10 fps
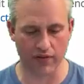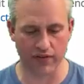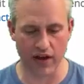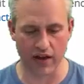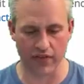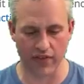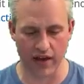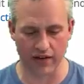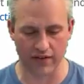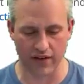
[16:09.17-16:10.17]
I've got
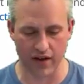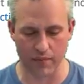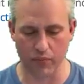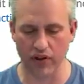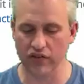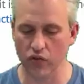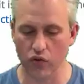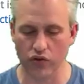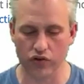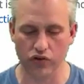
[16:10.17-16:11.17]
that
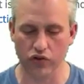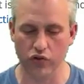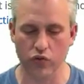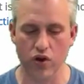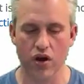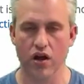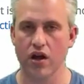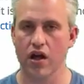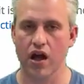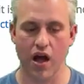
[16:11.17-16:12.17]
placeholder clue.
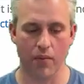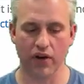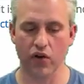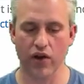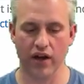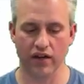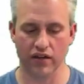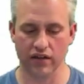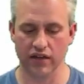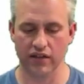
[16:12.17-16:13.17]
I'm going to go ahead and
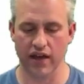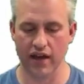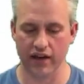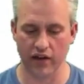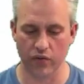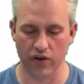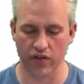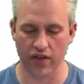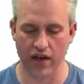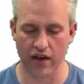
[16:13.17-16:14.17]
delete that, get rid
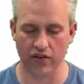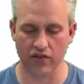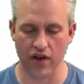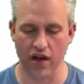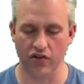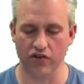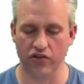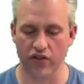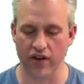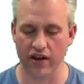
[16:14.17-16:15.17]
of that, just
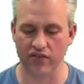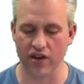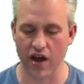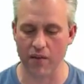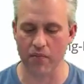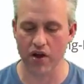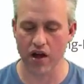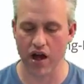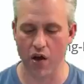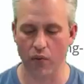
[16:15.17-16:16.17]
so that next time
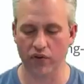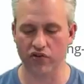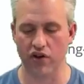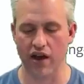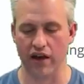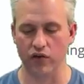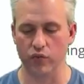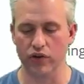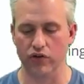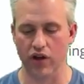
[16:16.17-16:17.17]
when we start adding real